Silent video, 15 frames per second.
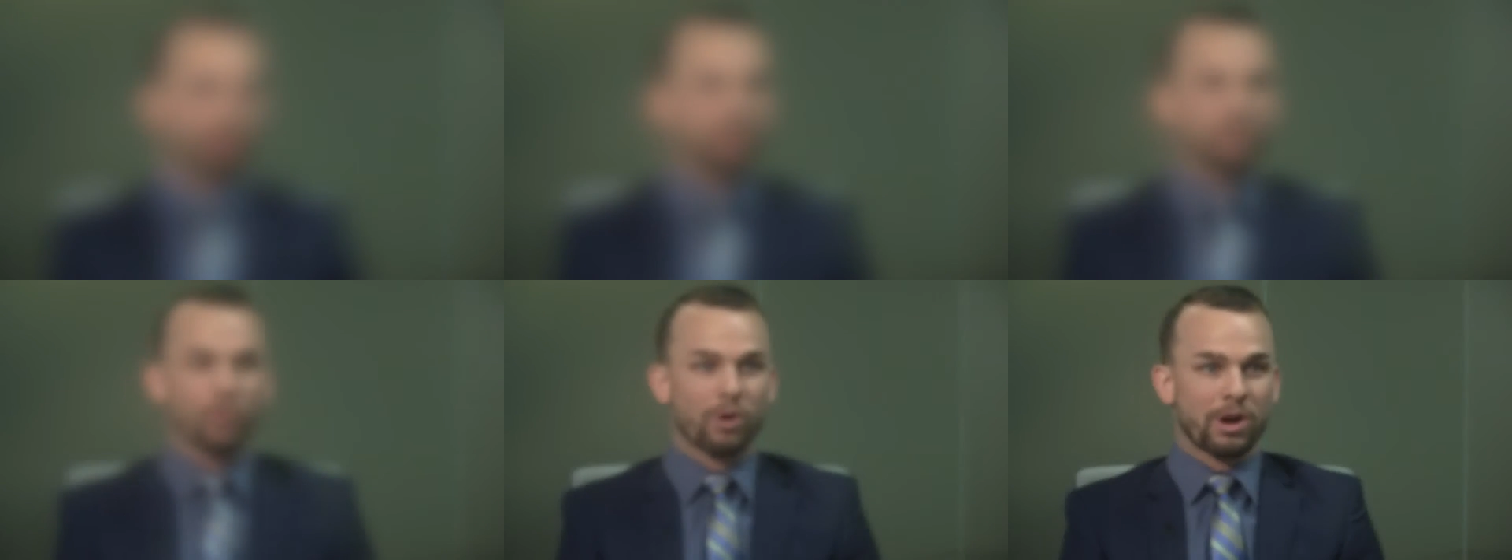
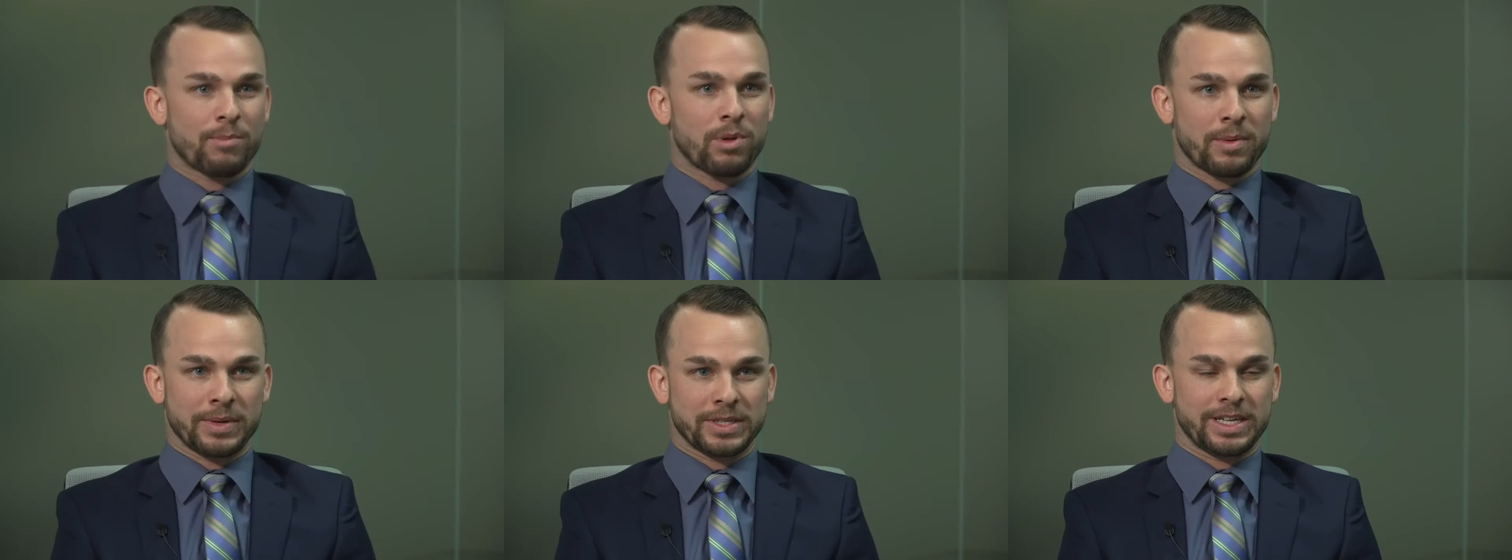Before
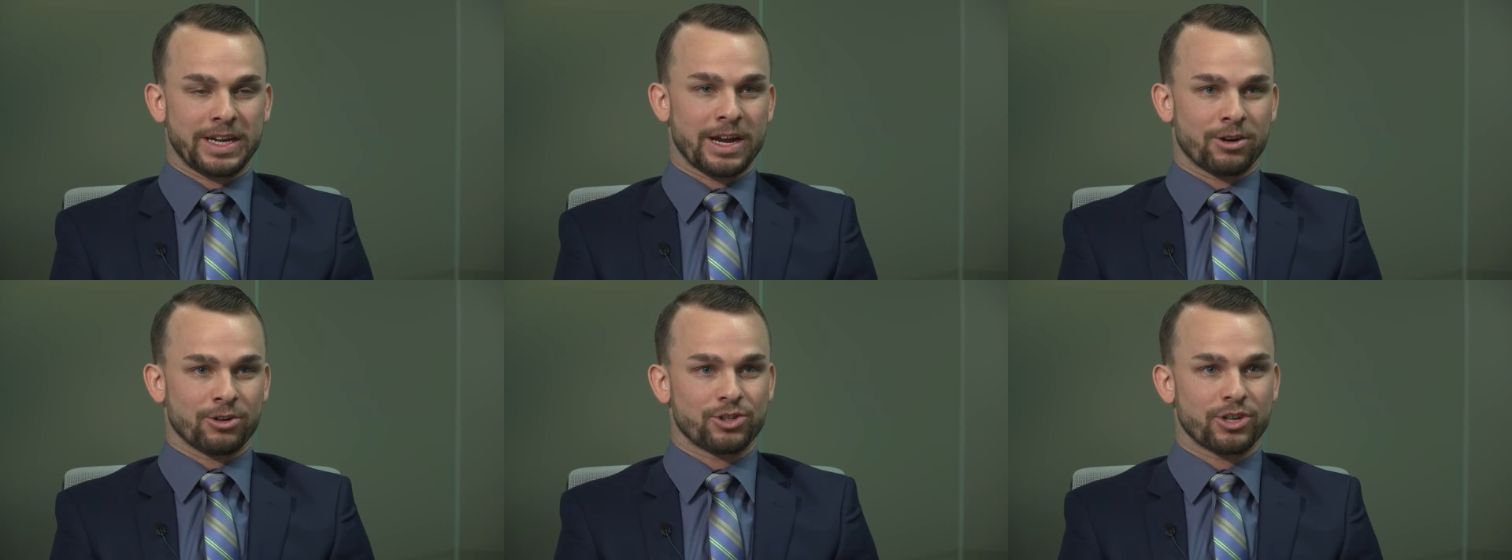
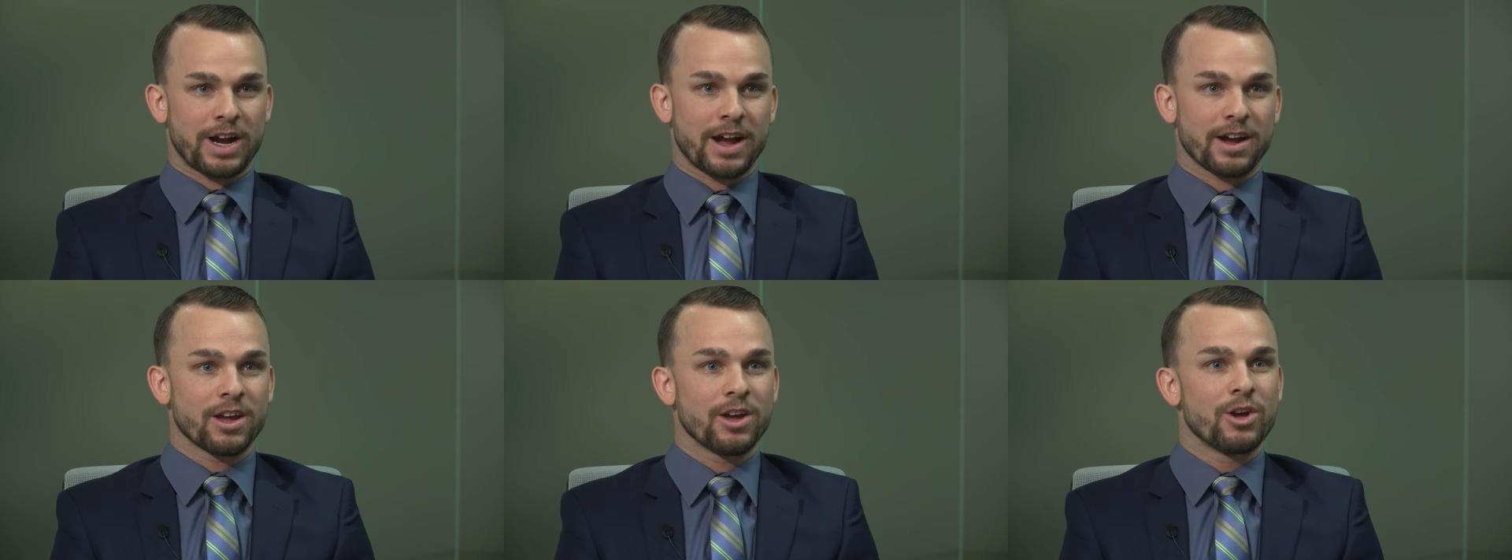implementing
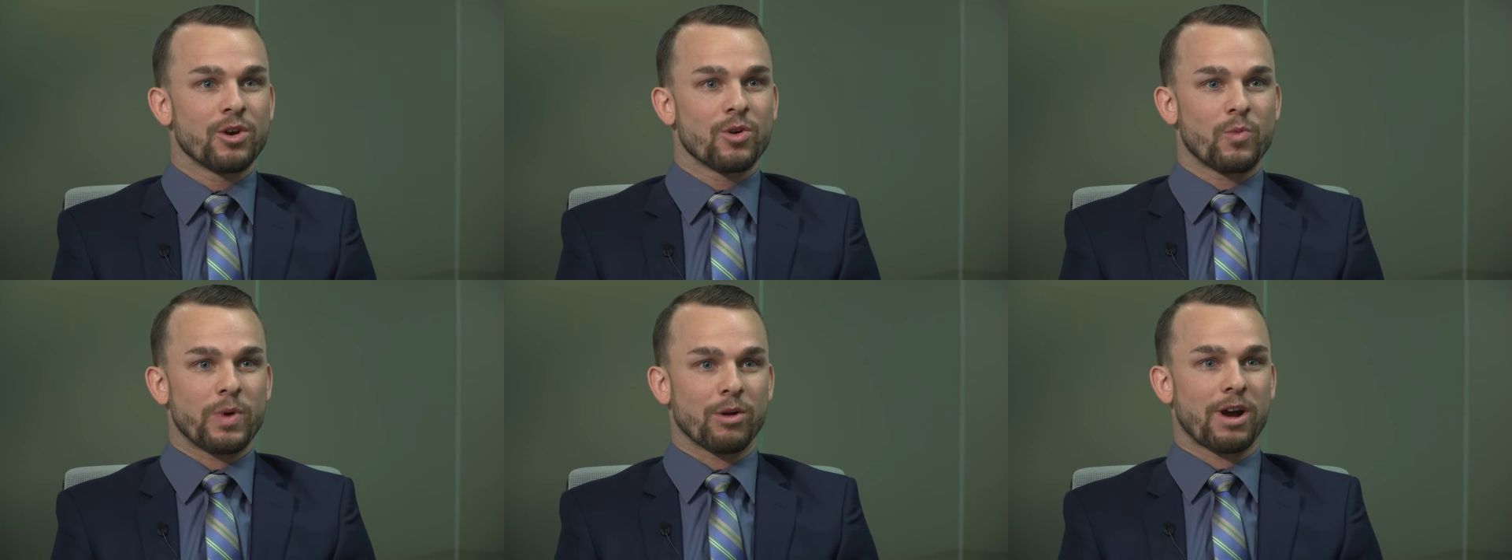InnerTrack,
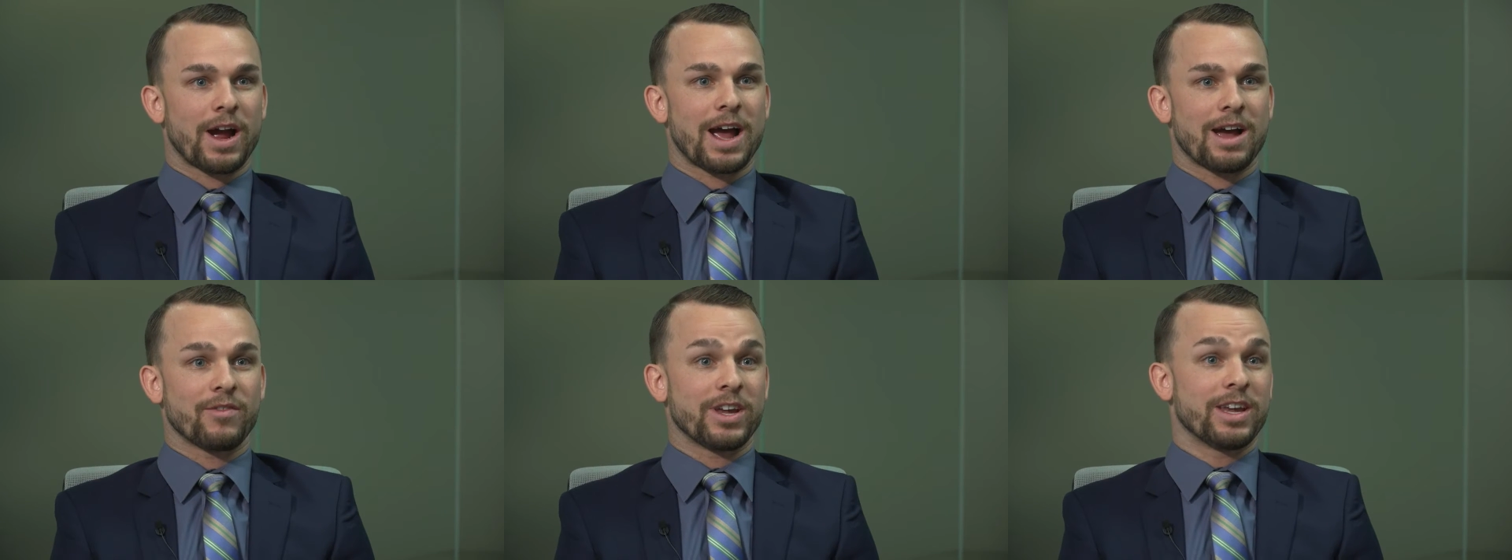we were
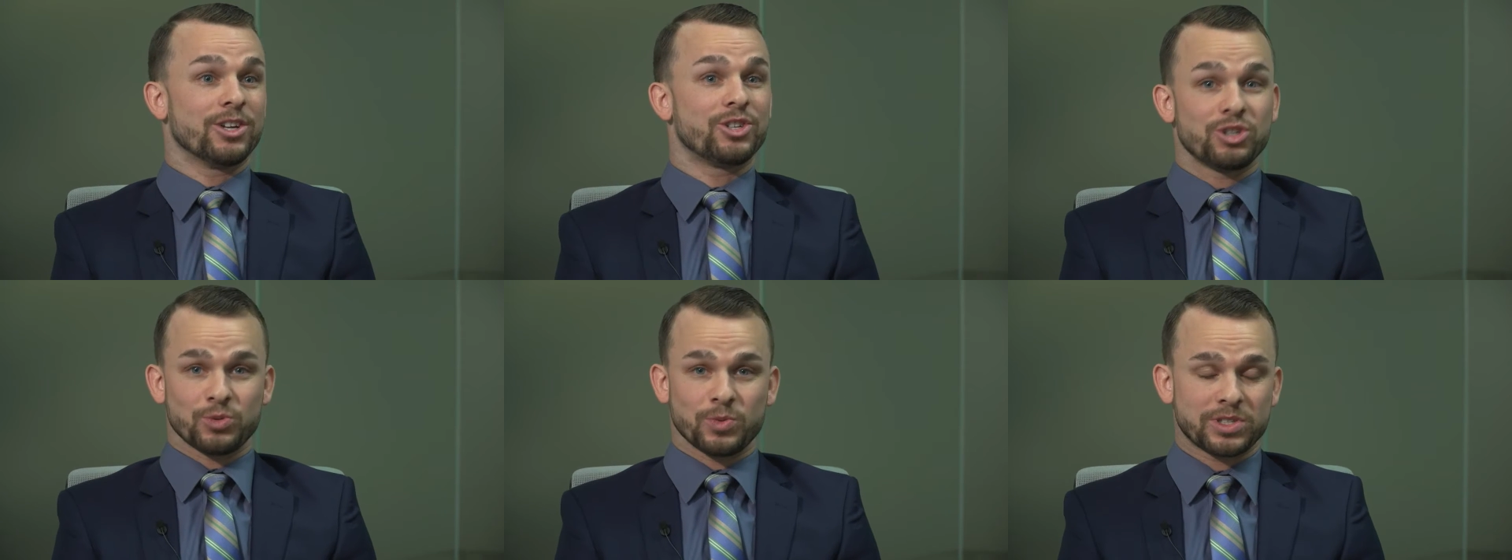having issues